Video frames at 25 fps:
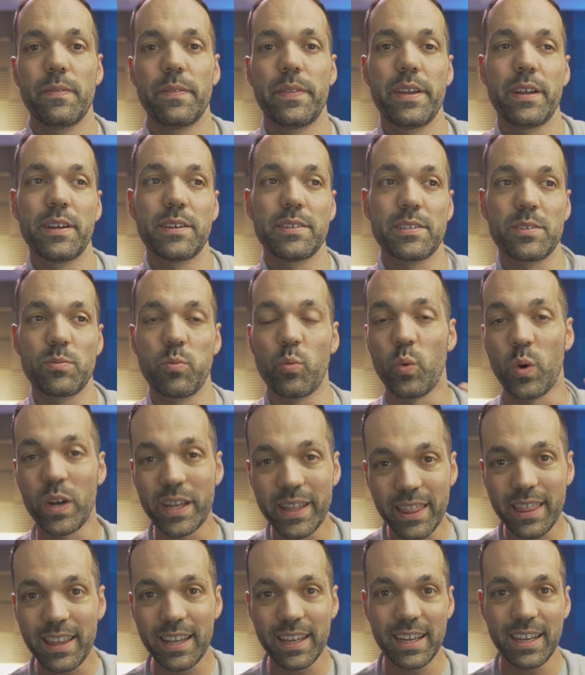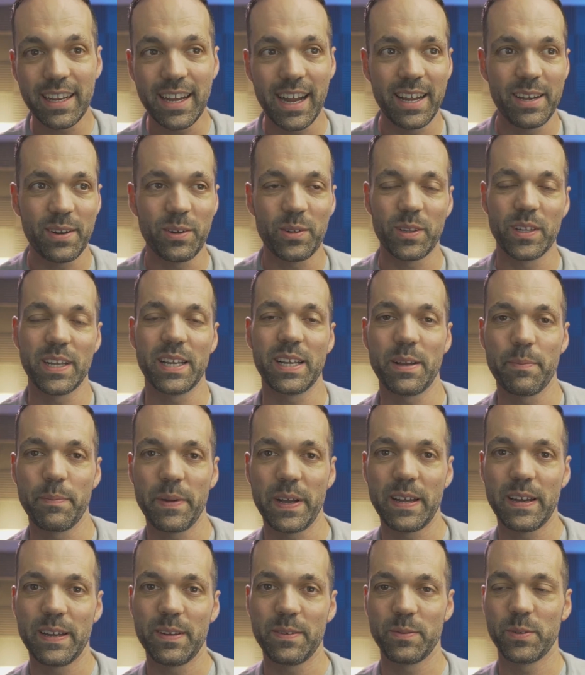There's one thing I don't like
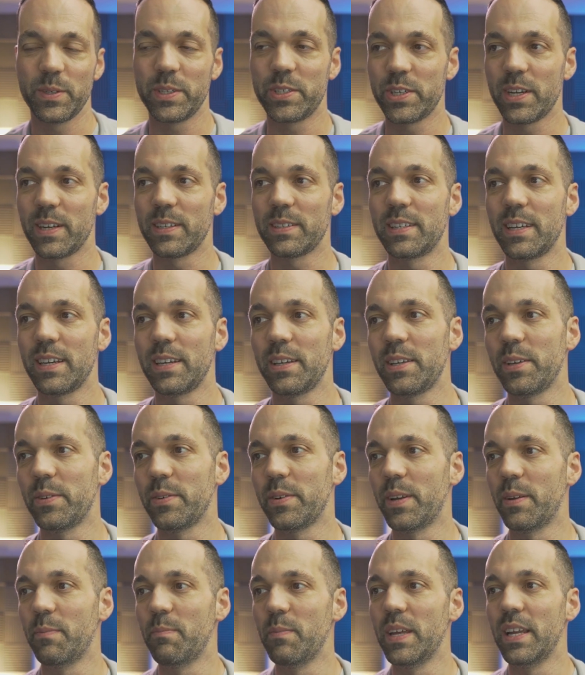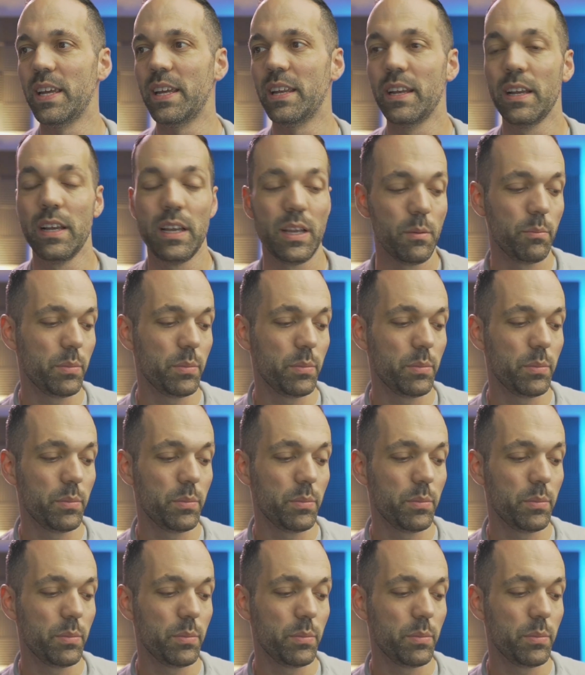about it, which I'll tell you in a minute,